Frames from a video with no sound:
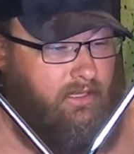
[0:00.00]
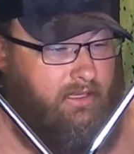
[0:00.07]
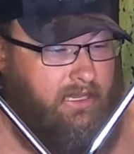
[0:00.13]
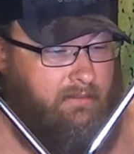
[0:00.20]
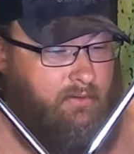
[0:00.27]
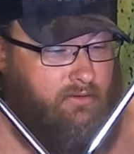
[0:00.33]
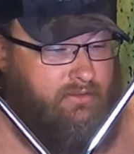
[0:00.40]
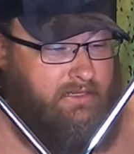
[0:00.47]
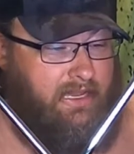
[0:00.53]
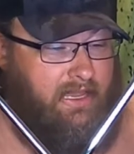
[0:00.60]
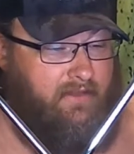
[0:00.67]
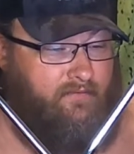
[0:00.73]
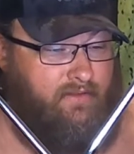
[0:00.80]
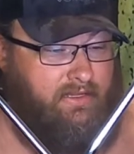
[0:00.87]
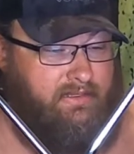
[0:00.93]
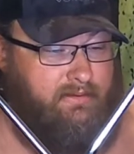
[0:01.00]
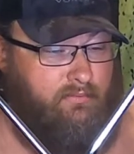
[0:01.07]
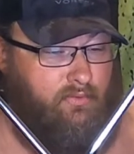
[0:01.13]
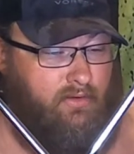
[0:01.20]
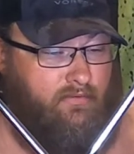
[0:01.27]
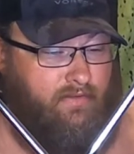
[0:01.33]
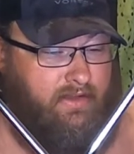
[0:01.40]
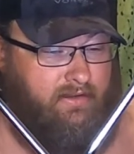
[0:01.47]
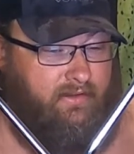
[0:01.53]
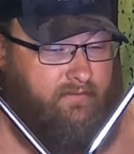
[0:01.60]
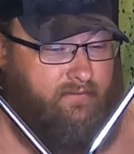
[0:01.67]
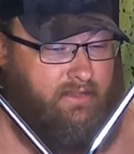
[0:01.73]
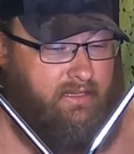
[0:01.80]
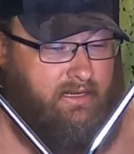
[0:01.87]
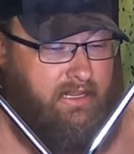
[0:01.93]
A bow staff isn't more
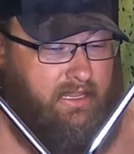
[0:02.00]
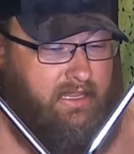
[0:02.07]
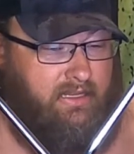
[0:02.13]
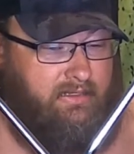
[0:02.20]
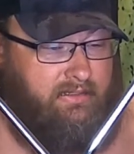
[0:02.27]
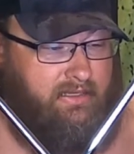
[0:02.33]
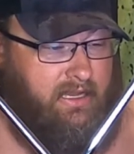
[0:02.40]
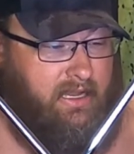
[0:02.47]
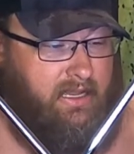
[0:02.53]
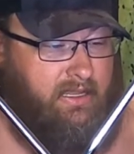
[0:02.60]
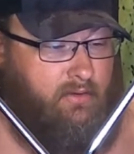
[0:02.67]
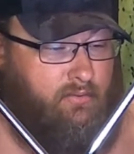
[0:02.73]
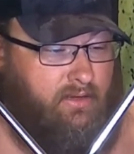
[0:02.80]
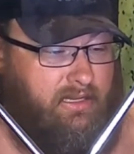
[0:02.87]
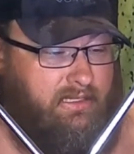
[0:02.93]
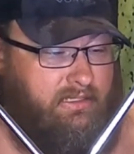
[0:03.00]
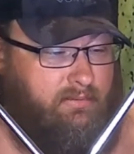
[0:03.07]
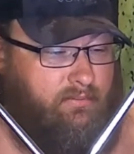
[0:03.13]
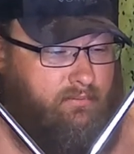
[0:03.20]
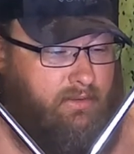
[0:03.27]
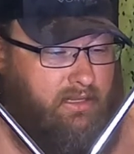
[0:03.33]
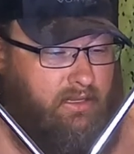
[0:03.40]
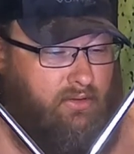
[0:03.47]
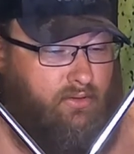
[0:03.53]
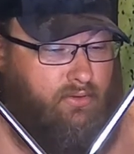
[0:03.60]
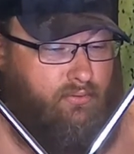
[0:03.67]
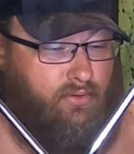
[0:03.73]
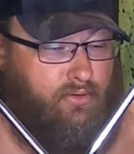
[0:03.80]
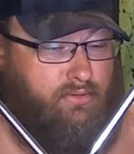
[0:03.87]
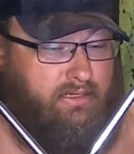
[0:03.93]
effective than a sai when it's being
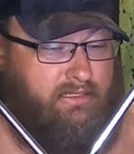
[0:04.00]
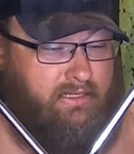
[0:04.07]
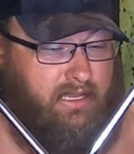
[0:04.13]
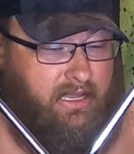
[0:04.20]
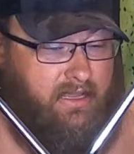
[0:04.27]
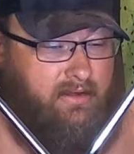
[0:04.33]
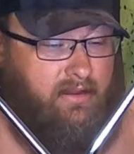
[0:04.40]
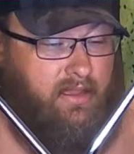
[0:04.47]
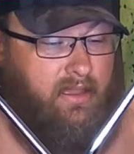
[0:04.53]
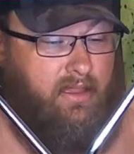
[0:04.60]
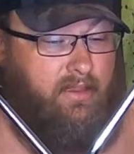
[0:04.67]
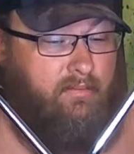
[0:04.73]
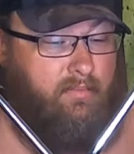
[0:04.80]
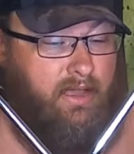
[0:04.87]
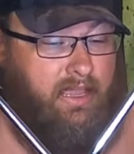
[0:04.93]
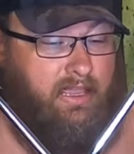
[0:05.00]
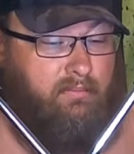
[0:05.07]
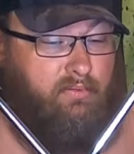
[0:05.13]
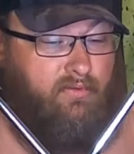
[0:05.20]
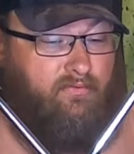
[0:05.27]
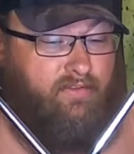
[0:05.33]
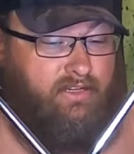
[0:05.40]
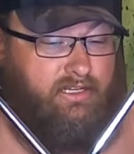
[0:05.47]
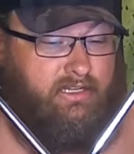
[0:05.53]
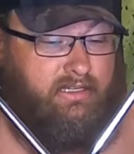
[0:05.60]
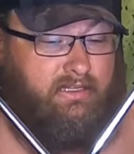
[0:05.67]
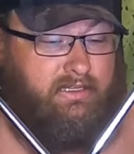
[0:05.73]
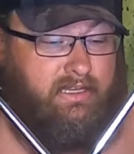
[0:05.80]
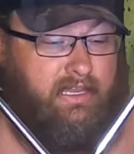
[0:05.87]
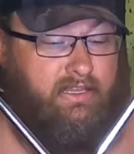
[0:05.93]
thrown aside by a proficient
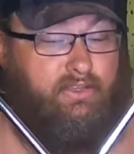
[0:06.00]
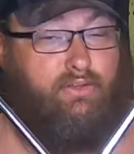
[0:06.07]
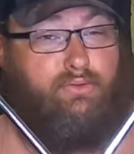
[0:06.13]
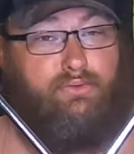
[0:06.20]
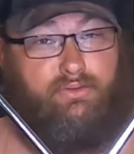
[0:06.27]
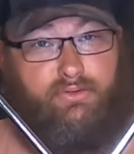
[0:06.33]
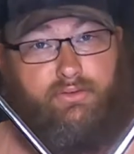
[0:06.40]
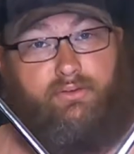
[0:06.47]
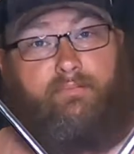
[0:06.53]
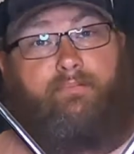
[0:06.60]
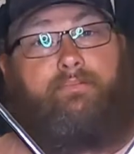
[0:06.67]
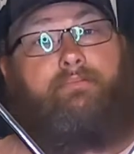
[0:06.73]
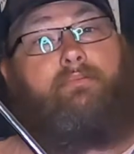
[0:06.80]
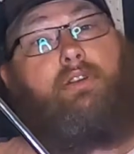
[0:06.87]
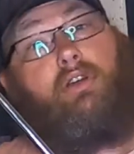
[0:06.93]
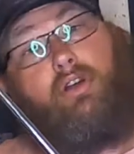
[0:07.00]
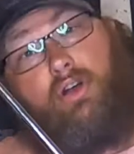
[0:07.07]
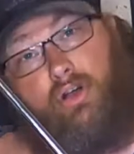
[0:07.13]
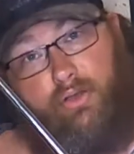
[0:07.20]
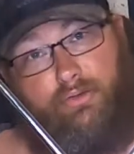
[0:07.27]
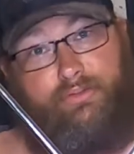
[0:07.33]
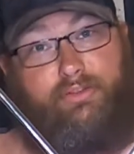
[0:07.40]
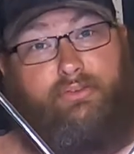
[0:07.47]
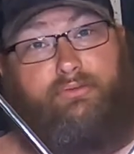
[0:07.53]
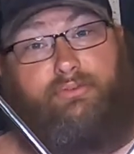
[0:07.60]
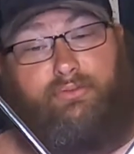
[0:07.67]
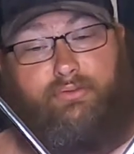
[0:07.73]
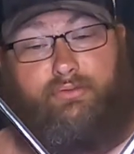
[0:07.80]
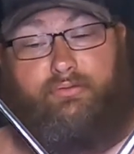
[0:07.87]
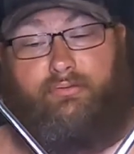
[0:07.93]
sai user. Also
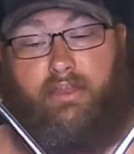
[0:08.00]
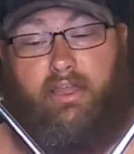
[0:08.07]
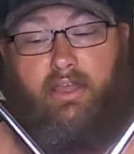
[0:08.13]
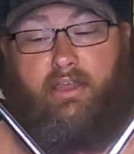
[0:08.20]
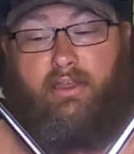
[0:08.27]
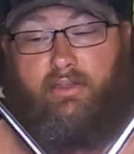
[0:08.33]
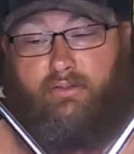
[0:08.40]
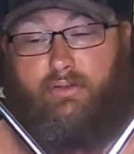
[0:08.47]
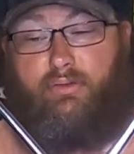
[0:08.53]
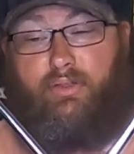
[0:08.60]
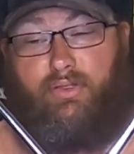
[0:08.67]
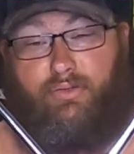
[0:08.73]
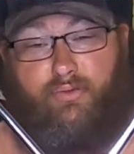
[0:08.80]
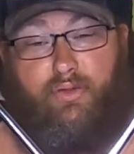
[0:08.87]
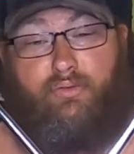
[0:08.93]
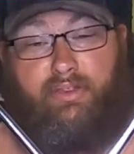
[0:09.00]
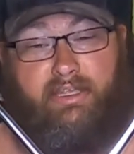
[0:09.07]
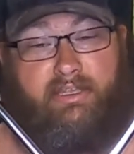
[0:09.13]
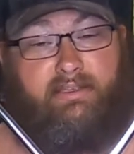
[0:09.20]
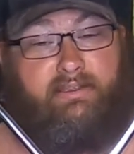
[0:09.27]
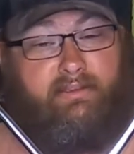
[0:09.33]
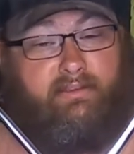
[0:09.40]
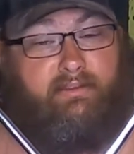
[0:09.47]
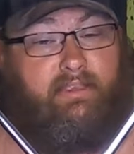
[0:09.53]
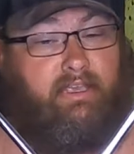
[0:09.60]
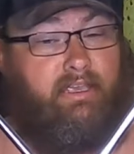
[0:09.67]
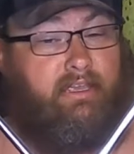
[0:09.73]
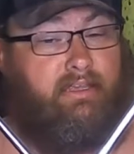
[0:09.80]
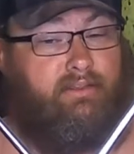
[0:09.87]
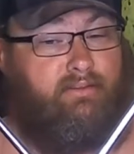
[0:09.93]
true. You can throw these
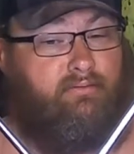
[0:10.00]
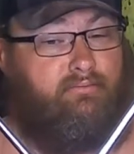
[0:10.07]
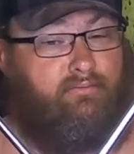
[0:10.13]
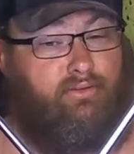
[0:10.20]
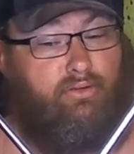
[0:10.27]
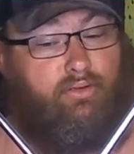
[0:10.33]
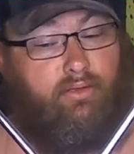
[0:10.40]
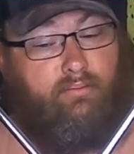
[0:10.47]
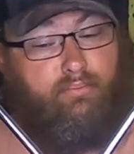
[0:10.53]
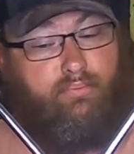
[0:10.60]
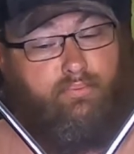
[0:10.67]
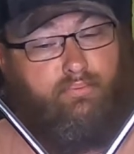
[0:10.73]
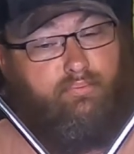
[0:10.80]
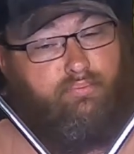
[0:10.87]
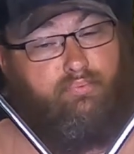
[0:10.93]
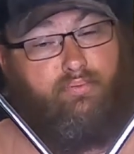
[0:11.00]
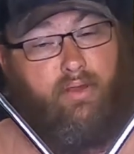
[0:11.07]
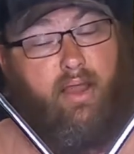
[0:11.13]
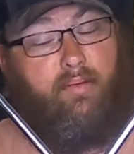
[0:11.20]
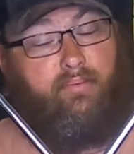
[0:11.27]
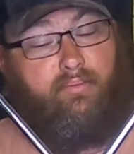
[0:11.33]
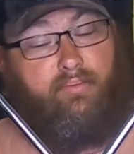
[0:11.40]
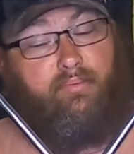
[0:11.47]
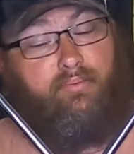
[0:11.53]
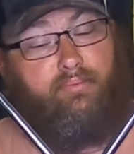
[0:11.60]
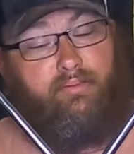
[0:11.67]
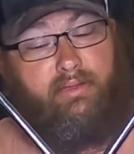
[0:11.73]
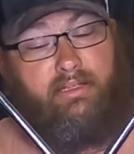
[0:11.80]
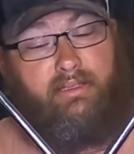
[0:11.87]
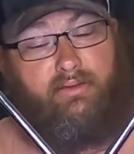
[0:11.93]
and you can
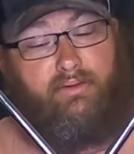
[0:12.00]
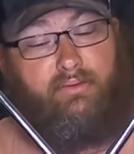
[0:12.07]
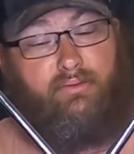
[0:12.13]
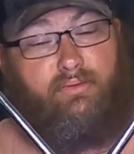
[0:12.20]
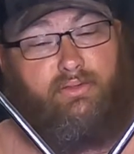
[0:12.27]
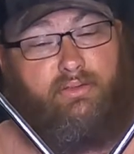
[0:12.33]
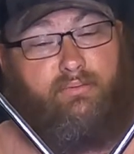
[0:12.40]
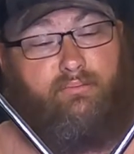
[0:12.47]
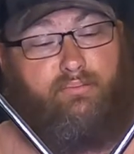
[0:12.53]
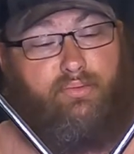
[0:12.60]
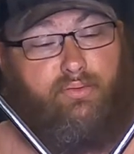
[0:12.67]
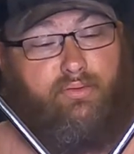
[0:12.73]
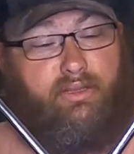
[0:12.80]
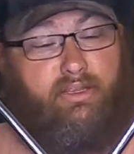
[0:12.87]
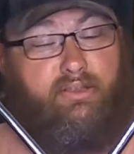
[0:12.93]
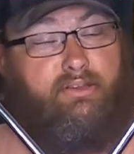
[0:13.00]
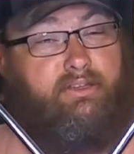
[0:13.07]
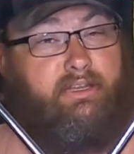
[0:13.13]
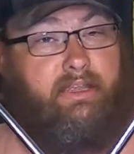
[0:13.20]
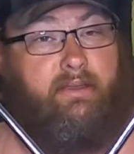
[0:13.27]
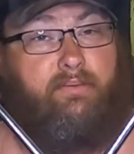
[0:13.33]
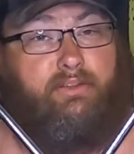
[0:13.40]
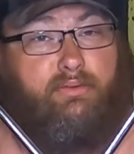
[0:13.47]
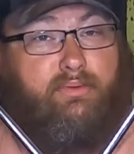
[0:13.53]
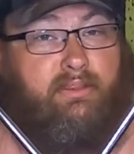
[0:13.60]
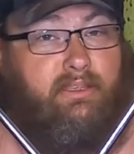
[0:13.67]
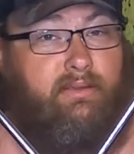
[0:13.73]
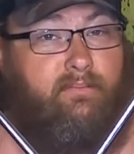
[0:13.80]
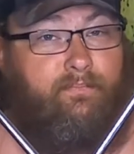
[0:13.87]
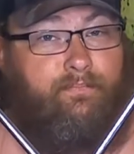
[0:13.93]
probably do some pretty good damage
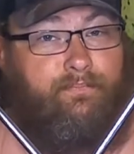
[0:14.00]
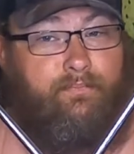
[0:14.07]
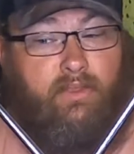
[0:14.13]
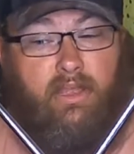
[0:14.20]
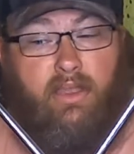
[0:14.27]
with them.